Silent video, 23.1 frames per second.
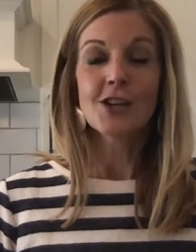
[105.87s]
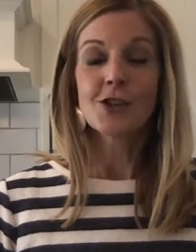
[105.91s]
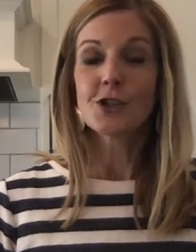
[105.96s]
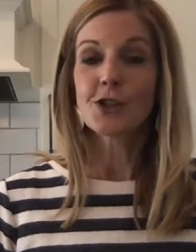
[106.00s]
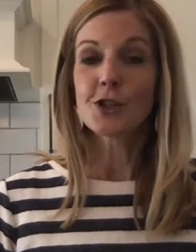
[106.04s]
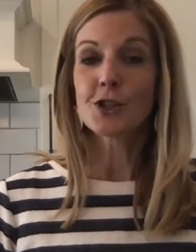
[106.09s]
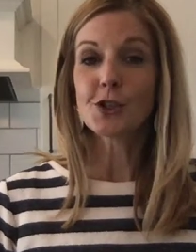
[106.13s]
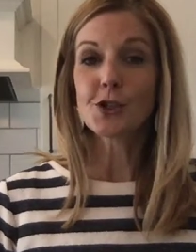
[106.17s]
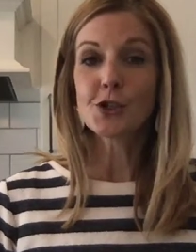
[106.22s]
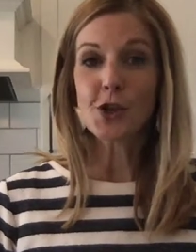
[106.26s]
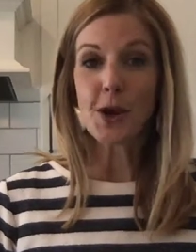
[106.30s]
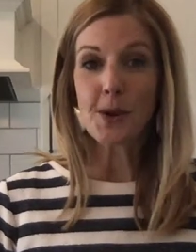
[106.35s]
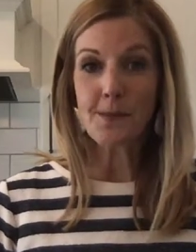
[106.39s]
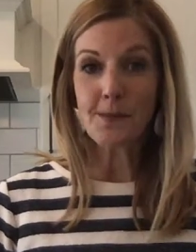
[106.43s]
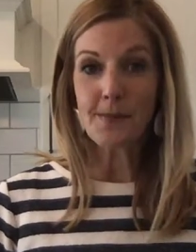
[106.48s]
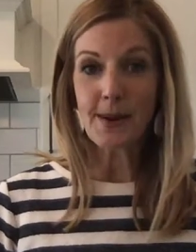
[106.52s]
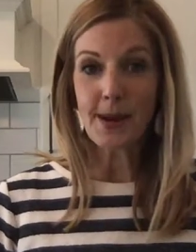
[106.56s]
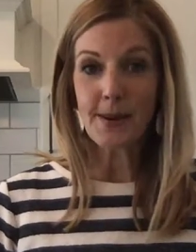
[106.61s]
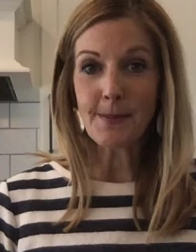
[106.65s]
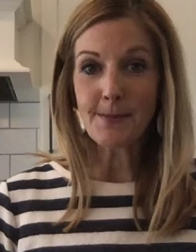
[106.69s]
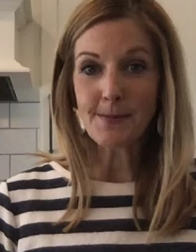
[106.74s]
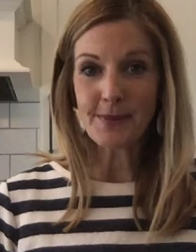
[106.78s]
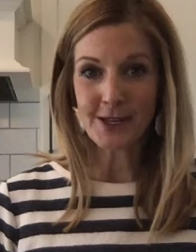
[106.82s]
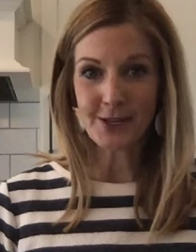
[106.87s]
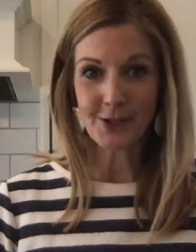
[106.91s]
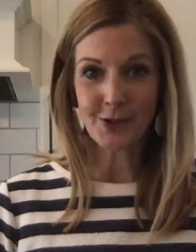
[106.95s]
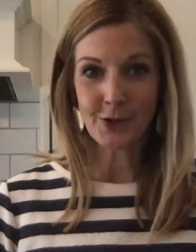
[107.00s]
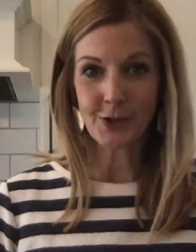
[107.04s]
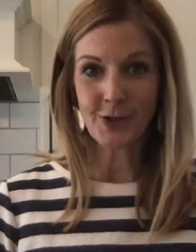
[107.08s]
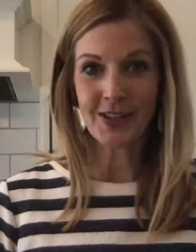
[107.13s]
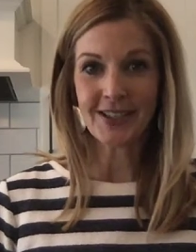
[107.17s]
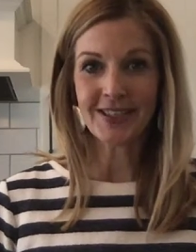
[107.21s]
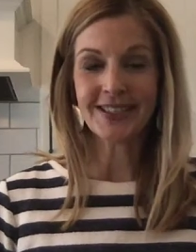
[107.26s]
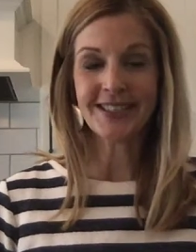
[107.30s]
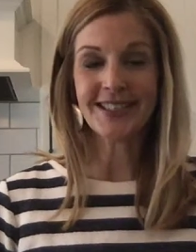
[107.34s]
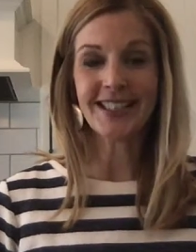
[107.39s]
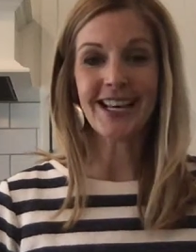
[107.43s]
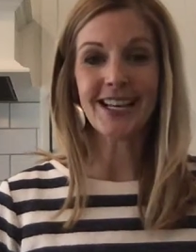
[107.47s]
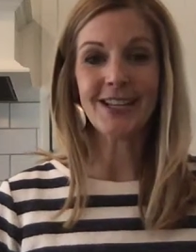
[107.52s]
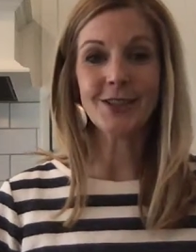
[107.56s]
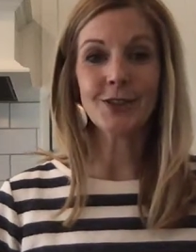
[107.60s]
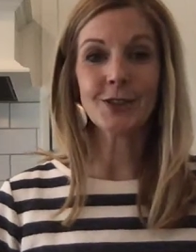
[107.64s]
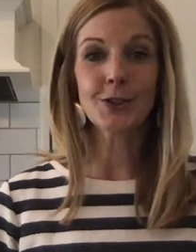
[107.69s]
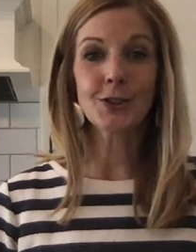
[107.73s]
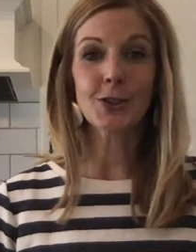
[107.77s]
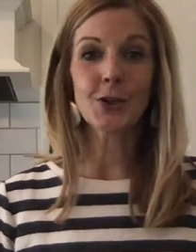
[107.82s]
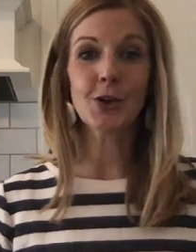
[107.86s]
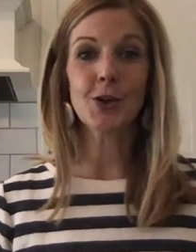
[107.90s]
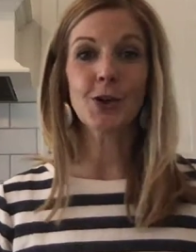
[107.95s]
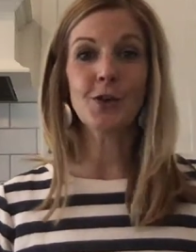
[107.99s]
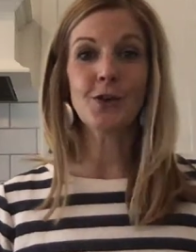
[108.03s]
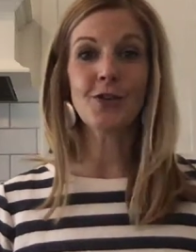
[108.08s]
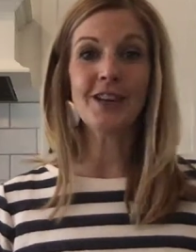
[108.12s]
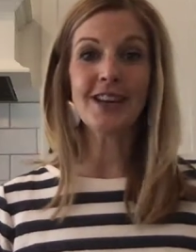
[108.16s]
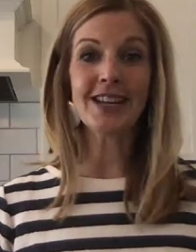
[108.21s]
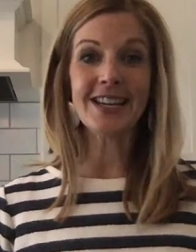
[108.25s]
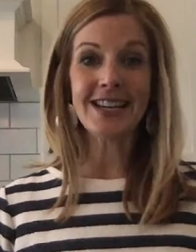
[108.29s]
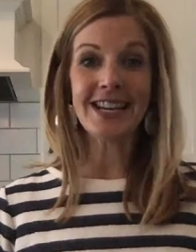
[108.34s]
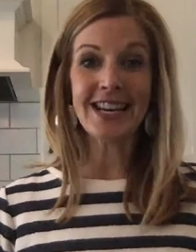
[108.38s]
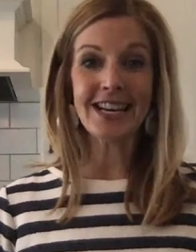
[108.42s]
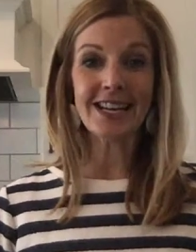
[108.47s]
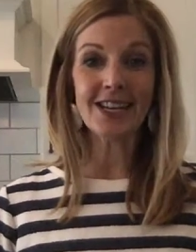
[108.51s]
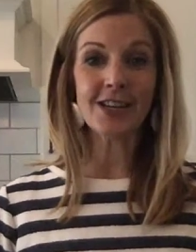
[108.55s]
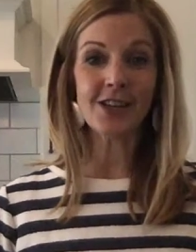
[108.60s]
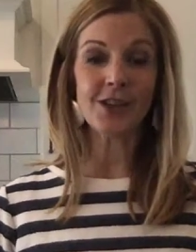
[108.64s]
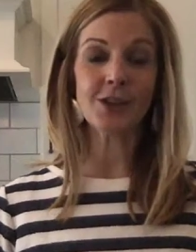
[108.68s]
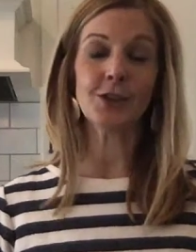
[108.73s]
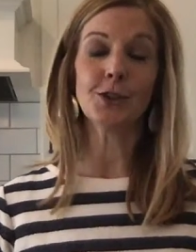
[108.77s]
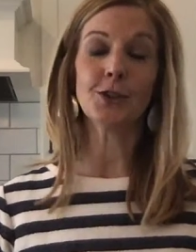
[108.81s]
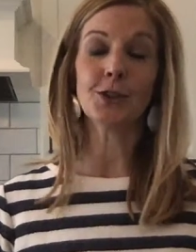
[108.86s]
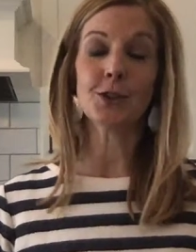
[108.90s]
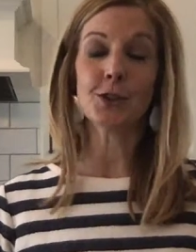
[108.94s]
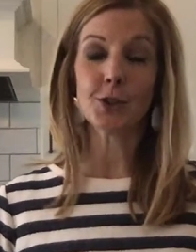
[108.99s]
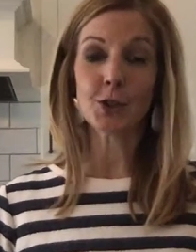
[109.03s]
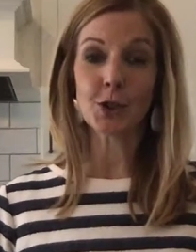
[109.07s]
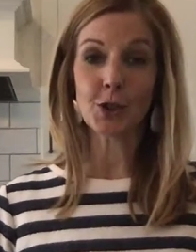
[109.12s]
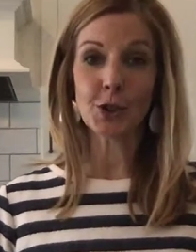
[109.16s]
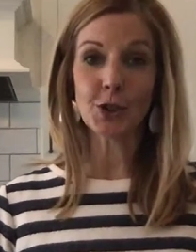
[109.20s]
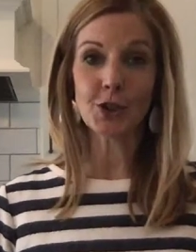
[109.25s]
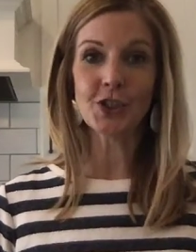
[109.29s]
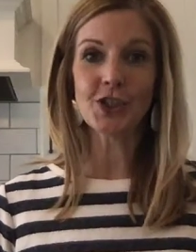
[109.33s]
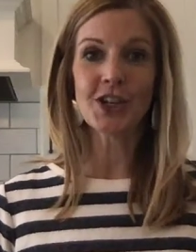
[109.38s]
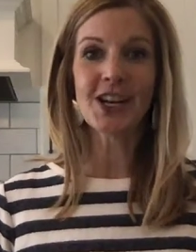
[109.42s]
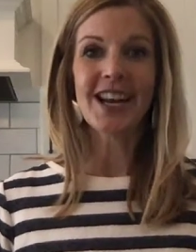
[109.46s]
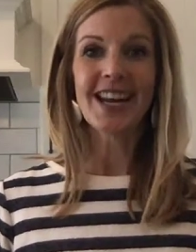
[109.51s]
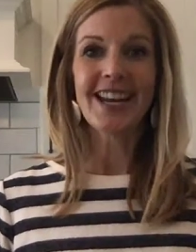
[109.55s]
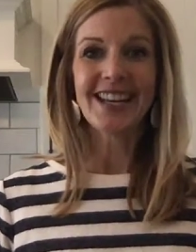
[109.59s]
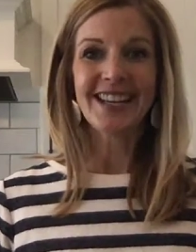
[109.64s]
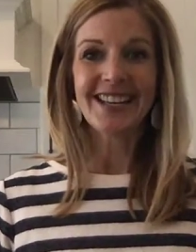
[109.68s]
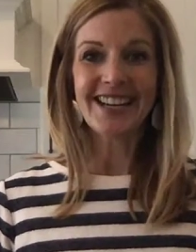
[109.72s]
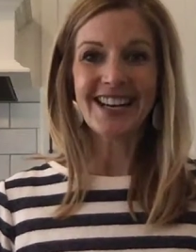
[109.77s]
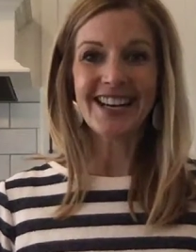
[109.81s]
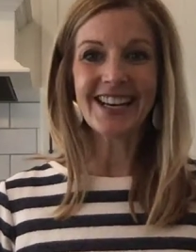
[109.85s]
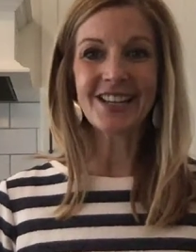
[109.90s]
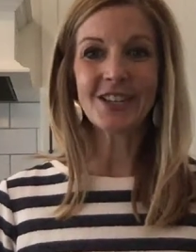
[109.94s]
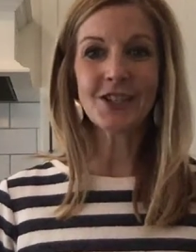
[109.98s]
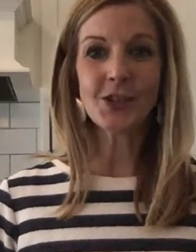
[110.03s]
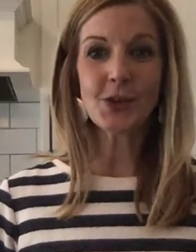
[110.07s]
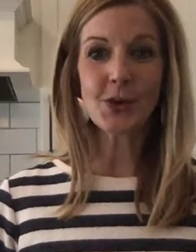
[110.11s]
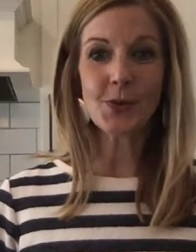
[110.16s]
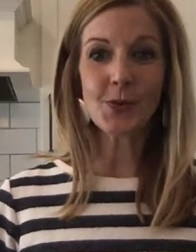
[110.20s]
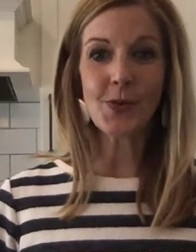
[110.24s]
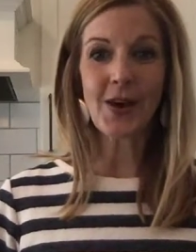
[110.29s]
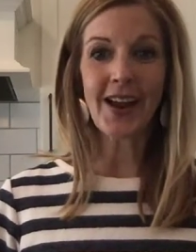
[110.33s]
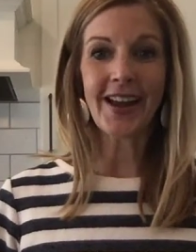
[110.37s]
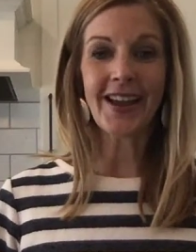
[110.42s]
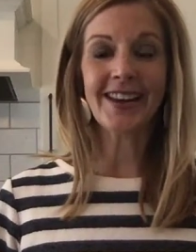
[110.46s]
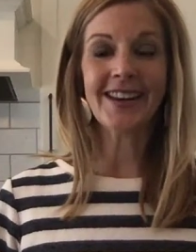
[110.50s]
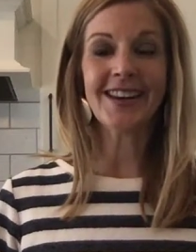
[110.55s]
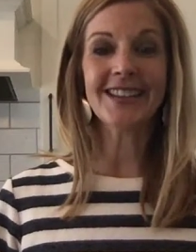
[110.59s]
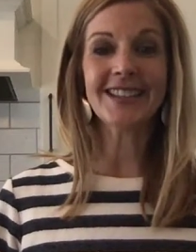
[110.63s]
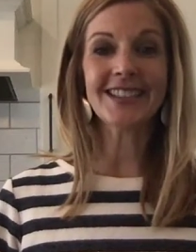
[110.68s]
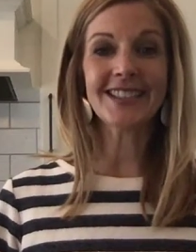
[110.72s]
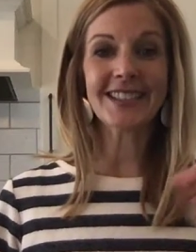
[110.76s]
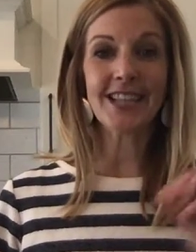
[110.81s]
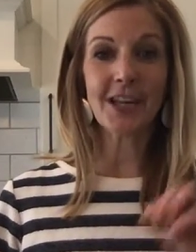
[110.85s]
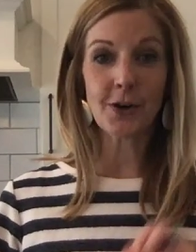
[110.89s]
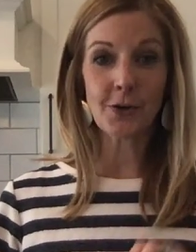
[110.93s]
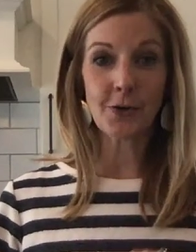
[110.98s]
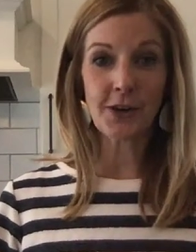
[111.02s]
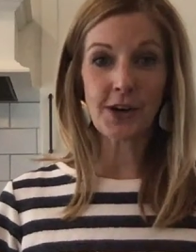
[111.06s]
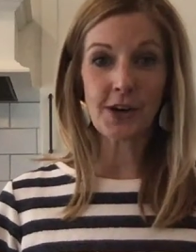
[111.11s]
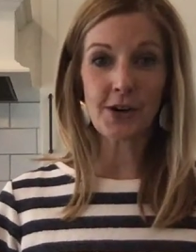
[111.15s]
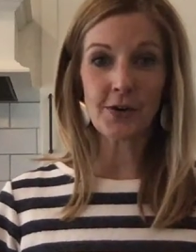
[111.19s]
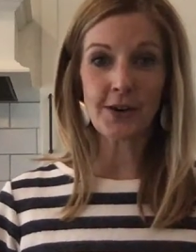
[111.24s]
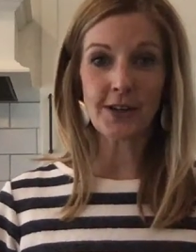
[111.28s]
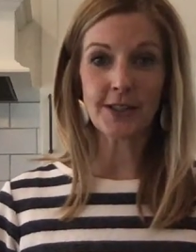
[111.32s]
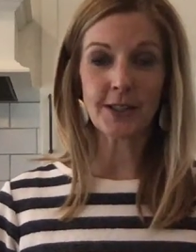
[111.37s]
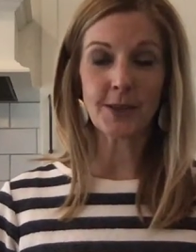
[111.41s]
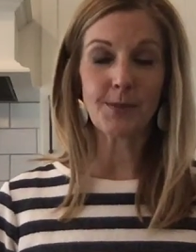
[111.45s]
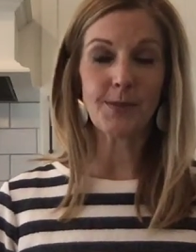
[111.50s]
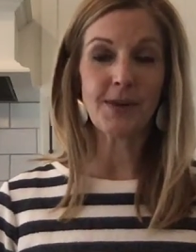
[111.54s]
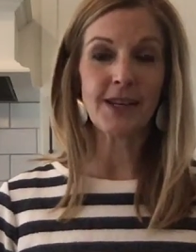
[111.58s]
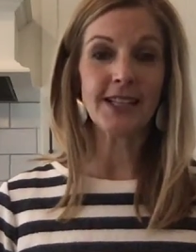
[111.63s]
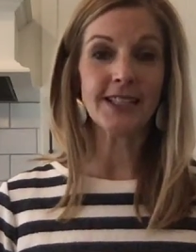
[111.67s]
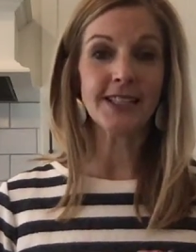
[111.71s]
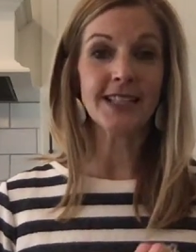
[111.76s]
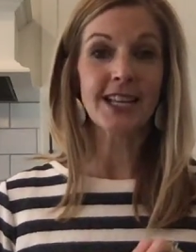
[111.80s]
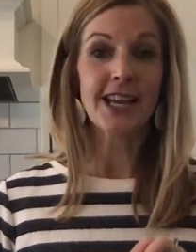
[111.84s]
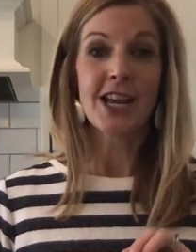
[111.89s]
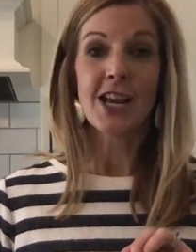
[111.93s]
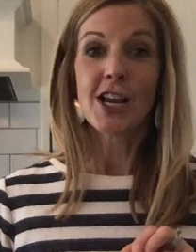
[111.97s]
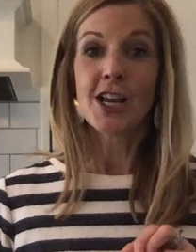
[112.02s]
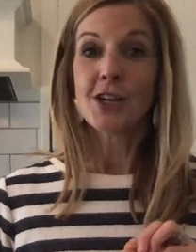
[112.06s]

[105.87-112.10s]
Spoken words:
just jump on Pinterest and search Ninja Red sangria recipes.